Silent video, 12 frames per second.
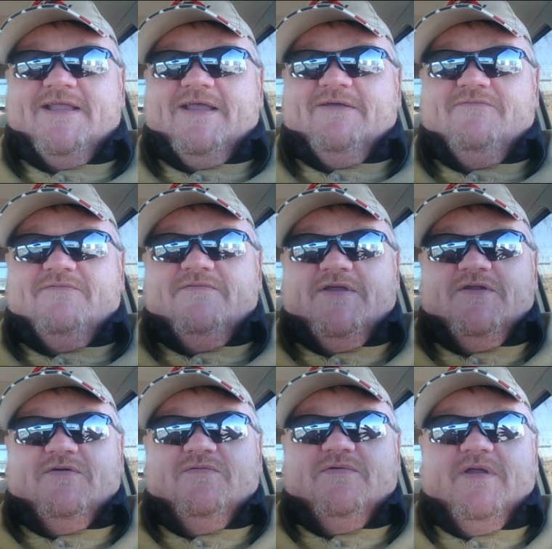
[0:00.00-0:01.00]
And
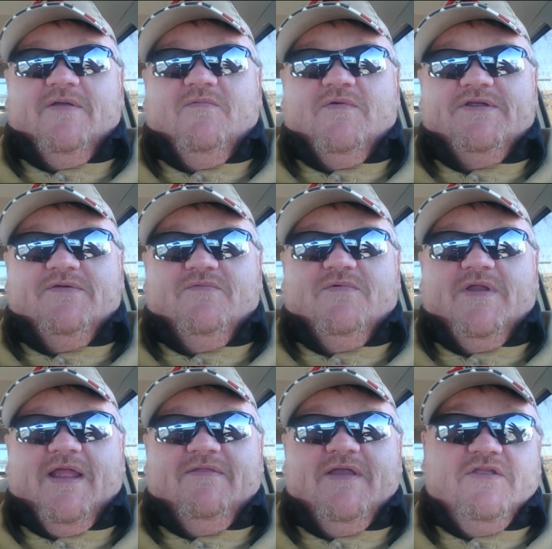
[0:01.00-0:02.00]
and
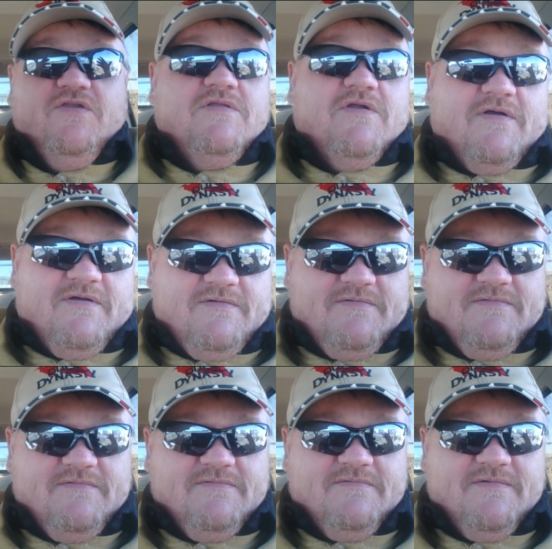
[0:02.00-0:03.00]
then you'll learn.
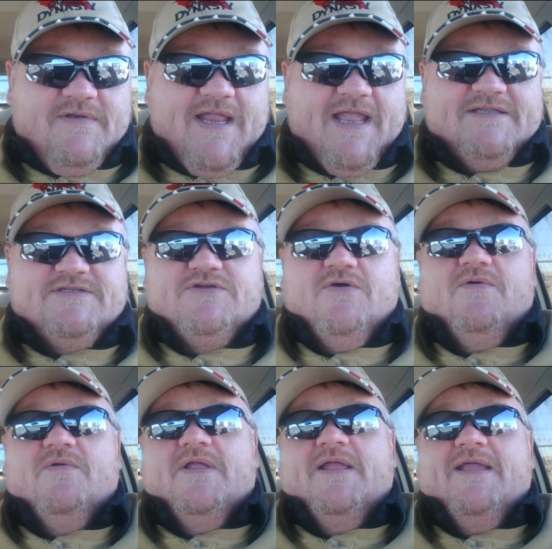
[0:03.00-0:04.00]
And so,
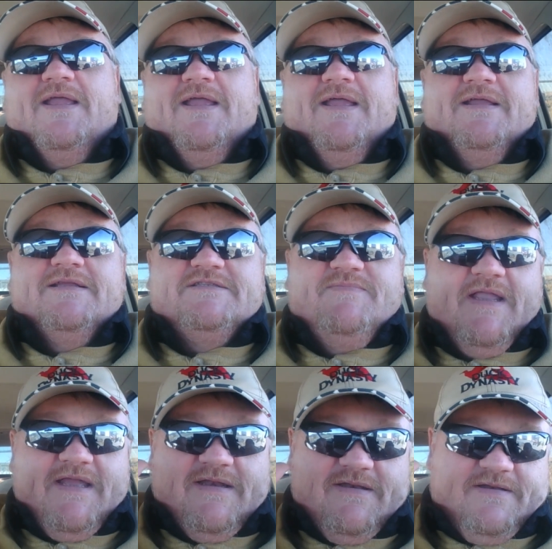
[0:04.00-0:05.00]

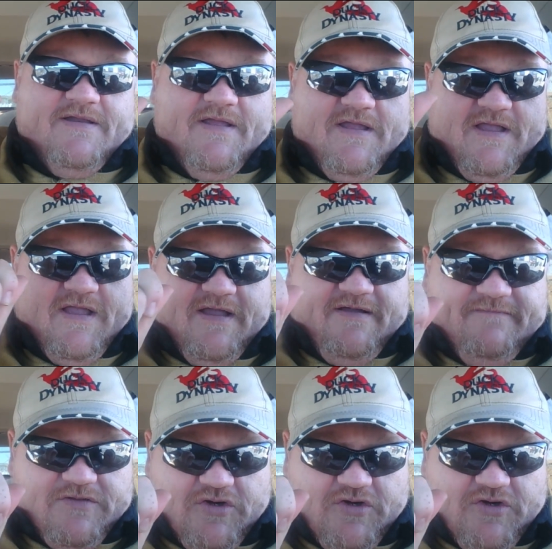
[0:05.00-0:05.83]
speaking of